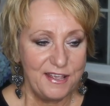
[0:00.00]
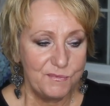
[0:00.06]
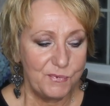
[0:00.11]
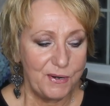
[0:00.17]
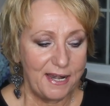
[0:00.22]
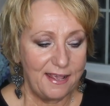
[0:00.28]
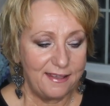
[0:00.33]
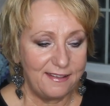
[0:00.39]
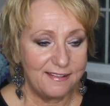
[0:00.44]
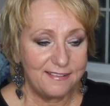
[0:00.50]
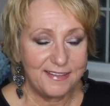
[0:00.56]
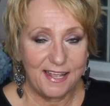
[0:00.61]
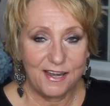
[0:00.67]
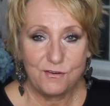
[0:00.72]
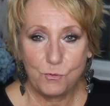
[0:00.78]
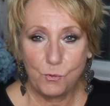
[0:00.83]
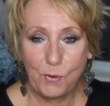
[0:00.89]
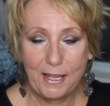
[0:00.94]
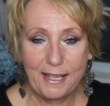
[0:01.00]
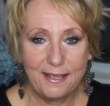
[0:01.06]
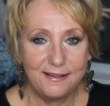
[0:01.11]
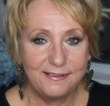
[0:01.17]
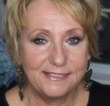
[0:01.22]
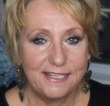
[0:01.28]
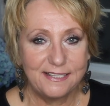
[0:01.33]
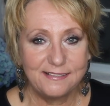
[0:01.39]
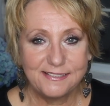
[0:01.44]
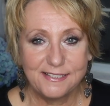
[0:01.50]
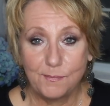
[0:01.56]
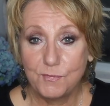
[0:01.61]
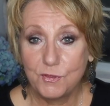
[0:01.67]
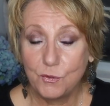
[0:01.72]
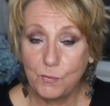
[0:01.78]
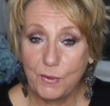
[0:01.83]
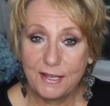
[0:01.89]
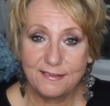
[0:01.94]
when I get sent wigs and
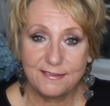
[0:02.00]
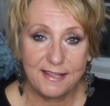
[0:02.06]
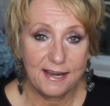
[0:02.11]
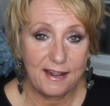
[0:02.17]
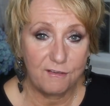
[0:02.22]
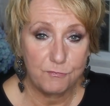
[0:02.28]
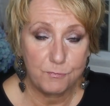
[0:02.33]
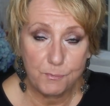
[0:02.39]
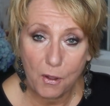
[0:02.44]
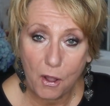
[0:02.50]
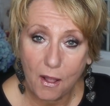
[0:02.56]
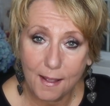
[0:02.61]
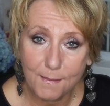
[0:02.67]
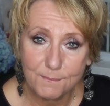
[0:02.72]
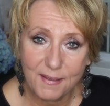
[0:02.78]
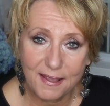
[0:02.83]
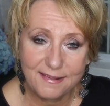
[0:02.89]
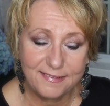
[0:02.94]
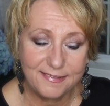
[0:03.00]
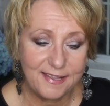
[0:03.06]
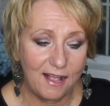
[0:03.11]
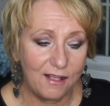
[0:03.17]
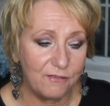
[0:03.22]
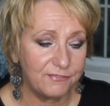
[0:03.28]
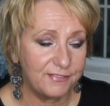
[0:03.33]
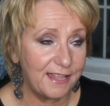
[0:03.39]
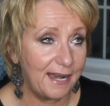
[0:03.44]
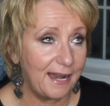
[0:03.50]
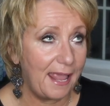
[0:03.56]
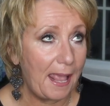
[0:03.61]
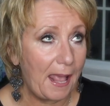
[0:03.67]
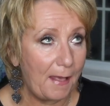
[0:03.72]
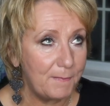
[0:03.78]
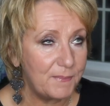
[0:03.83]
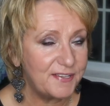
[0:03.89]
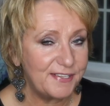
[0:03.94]
some of the wigs that I've bought myself that I
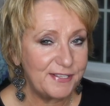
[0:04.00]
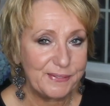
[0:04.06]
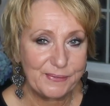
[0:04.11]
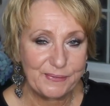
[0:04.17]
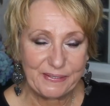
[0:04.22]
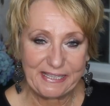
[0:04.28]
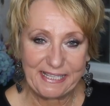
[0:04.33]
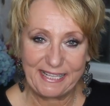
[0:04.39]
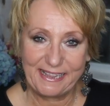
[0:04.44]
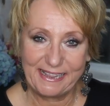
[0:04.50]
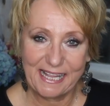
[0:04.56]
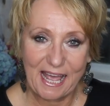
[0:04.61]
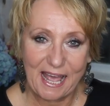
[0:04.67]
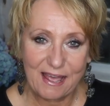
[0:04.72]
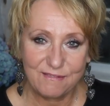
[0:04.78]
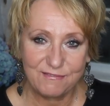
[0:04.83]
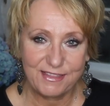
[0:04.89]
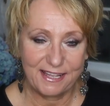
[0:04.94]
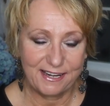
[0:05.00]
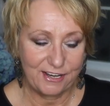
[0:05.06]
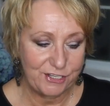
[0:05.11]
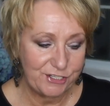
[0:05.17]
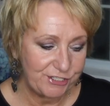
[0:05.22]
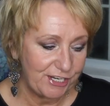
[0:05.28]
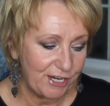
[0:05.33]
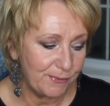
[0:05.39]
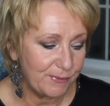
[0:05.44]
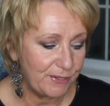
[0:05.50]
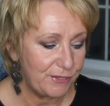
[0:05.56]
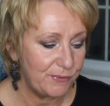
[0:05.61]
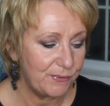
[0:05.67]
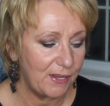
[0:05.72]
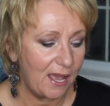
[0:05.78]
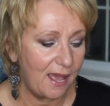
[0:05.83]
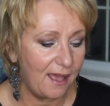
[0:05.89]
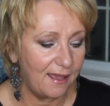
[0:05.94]
absolutely love that I share with
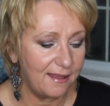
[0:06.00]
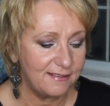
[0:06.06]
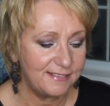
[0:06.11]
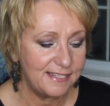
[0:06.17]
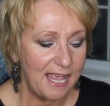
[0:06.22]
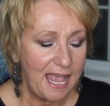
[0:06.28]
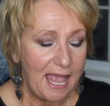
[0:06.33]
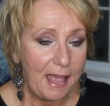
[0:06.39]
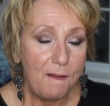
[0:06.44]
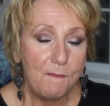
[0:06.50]
you guys